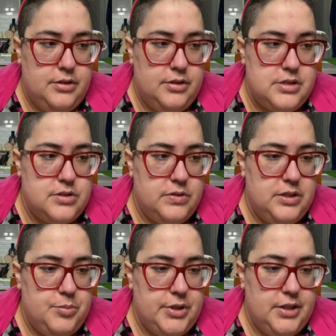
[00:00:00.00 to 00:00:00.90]
It's really
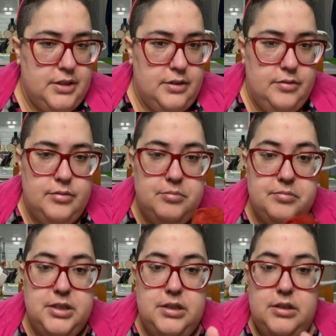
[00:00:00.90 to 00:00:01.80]
pretty.
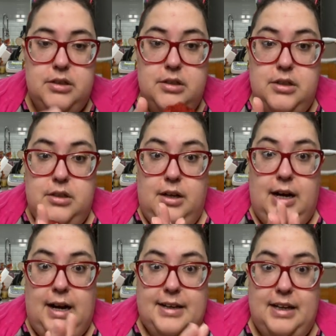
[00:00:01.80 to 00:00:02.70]

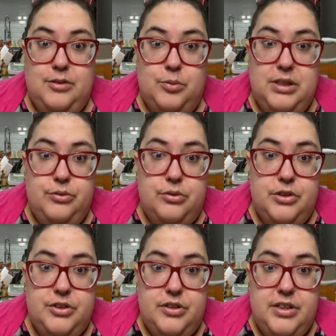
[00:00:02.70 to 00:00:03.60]
I can't wait for
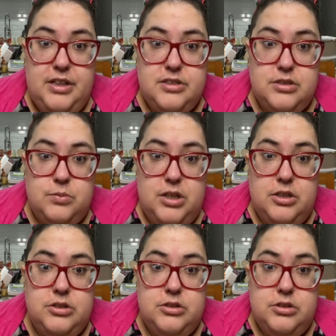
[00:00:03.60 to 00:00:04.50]
the next
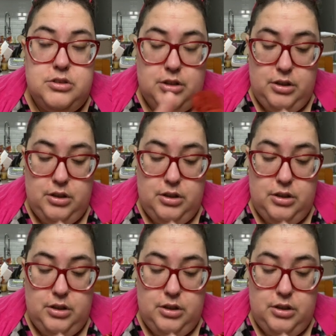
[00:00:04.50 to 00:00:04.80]
ones.